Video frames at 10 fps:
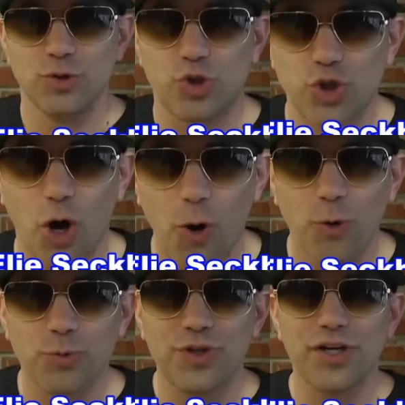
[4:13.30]

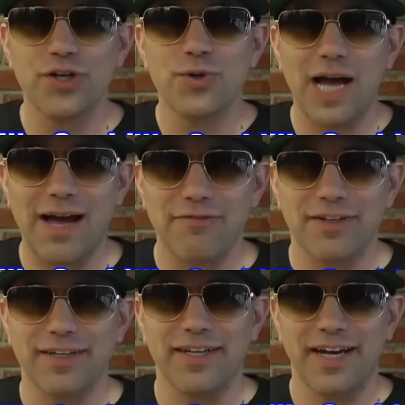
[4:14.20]
So there you have
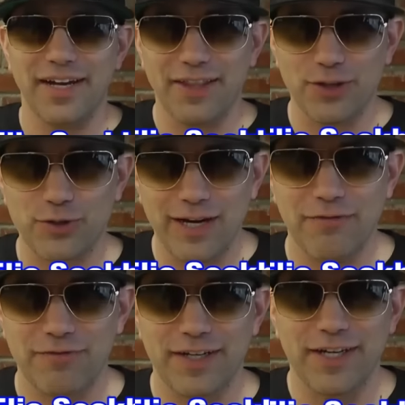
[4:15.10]
it, another
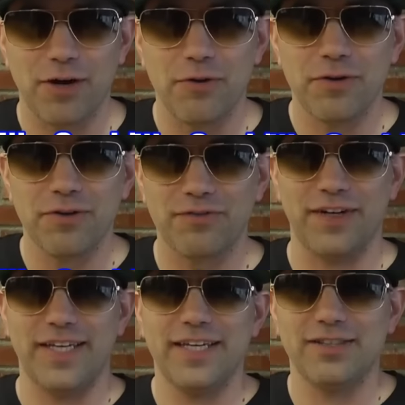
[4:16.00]
great video
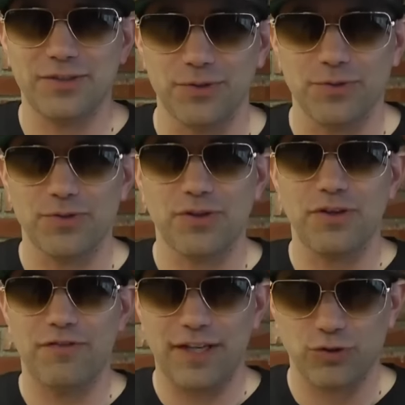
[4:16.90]
for ES News.
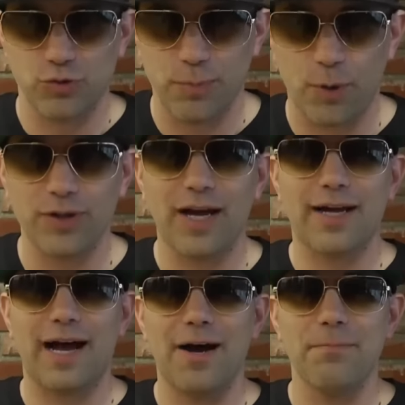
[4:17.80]
For
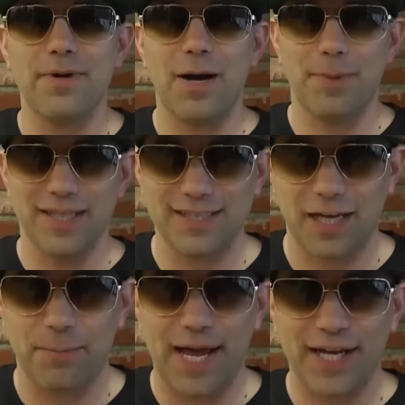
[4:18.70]
ESNewsReporting.com, I'm Elie
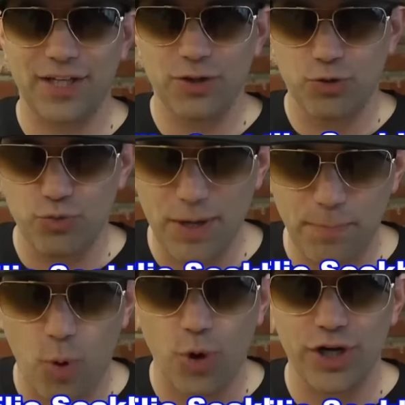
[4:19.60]
Seckbach
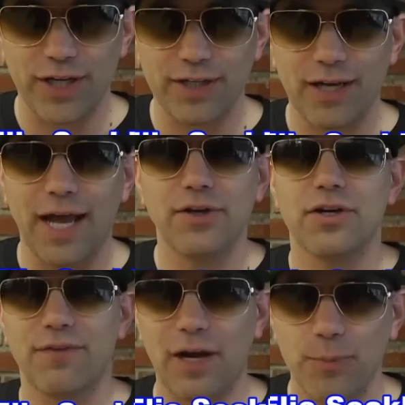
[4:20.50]
reporting, and you
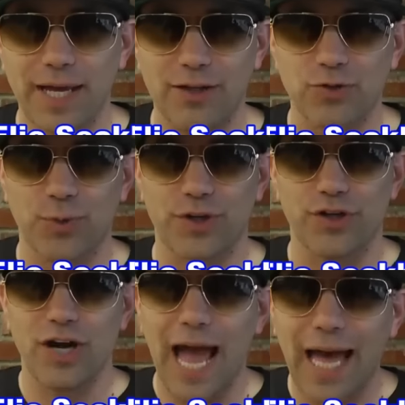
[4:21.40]
can follow me on
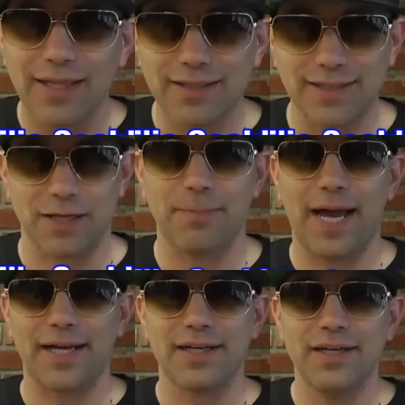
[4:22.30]
Twitter at
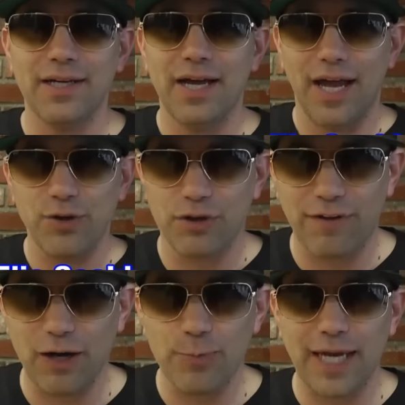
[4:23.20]
Seckbach. And you can
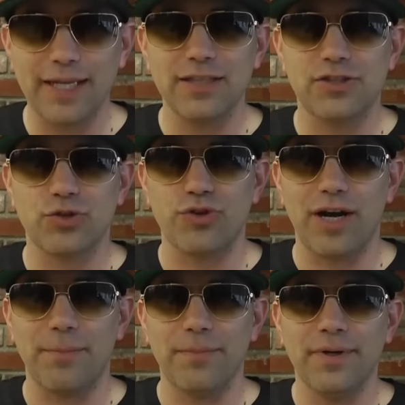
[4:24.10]
follow me on
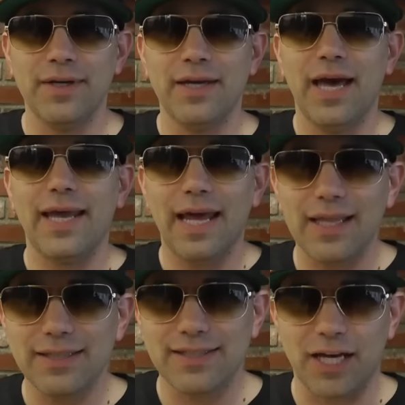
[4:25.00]
Instagram at
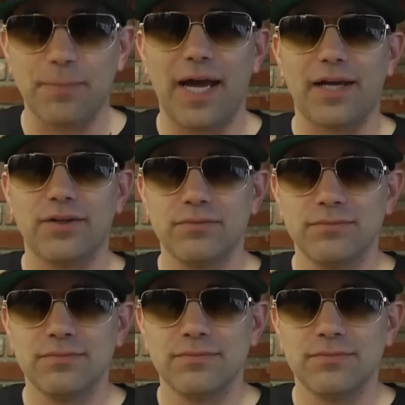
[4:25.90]
Elie Seckbach.